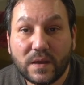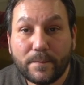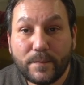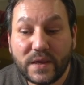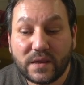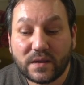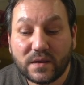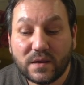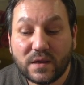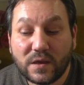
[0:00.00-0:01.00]
B.
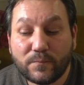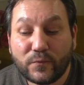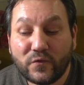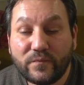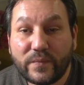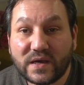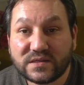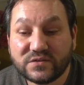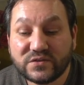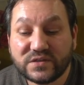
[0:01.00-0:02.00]
Improved
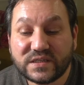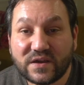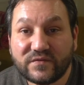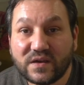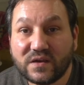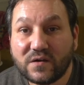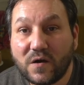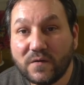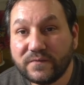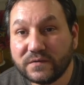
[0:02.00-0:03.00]
passenger safety and
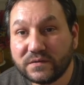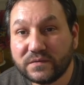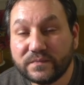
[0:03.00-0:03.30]
comfort.